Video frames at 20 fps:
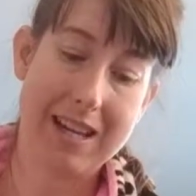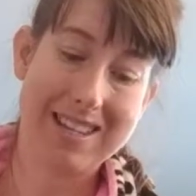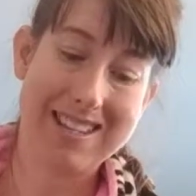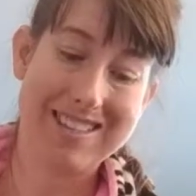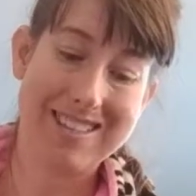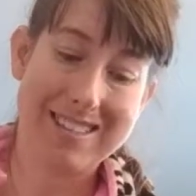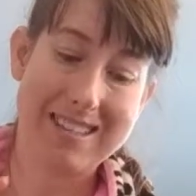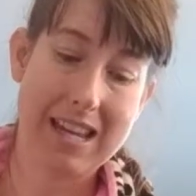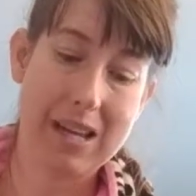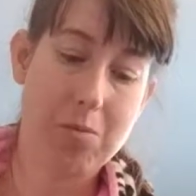
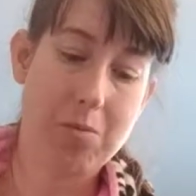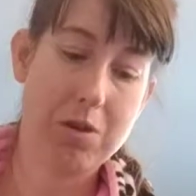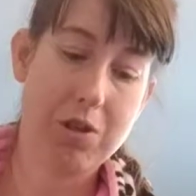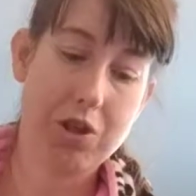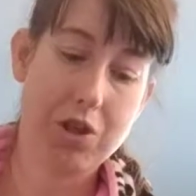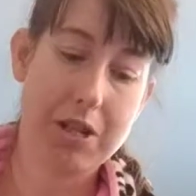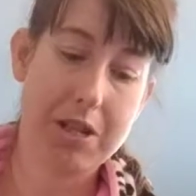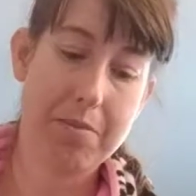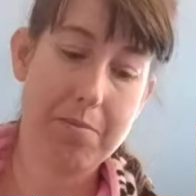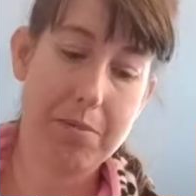is
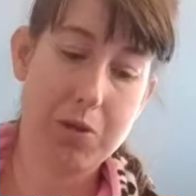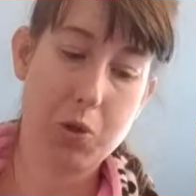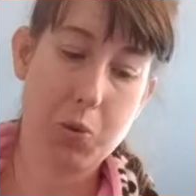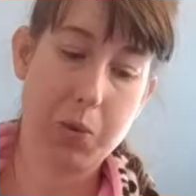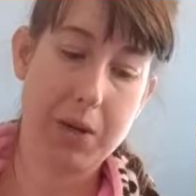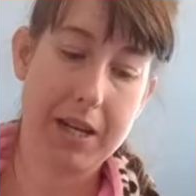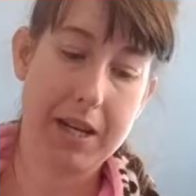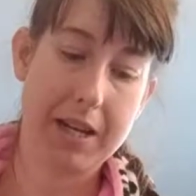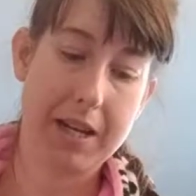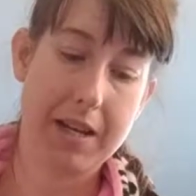sandwiched in
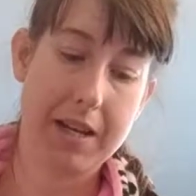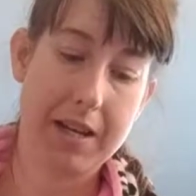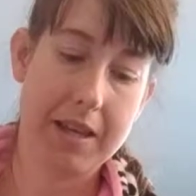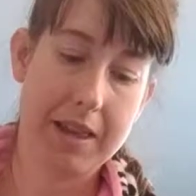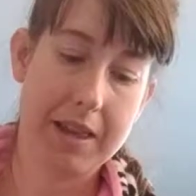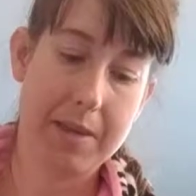between